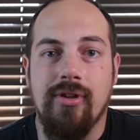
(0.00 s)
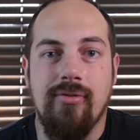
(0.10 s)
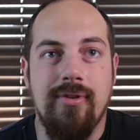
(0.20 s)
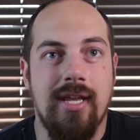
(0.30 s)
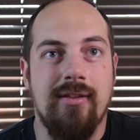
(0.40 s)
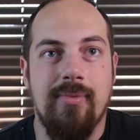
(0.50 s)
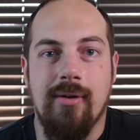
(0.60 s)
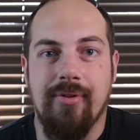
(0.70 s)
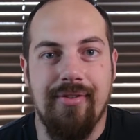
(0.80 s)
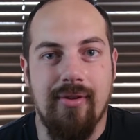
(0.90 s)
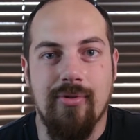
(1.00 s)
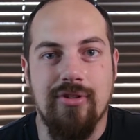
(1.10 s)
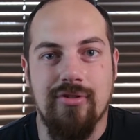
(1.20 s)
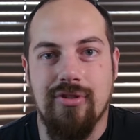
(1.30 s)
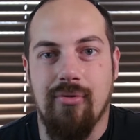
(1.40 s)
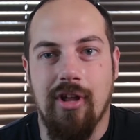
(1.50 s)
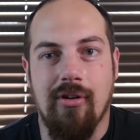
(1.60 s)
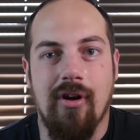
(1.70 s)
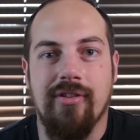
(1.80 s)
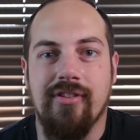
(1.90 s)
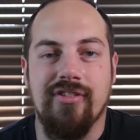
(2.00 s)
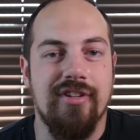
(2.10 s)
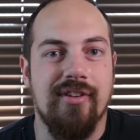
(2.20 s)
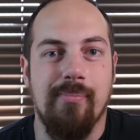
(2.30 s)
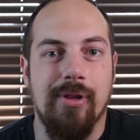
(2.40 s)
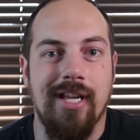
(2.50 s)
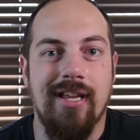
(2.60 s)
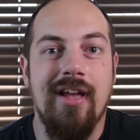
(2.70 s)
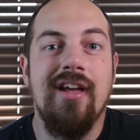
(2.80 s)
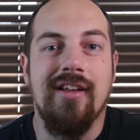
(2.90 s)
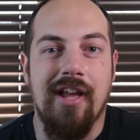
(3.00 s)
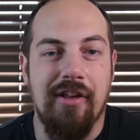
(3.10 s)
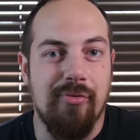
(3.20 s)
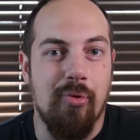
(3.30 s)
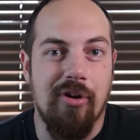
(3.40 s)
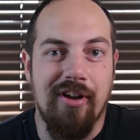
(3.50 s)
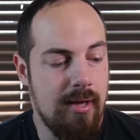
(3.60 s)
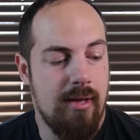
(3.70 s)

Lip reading: you need to be able to see what you're shooting, or else it's just complete guesswork.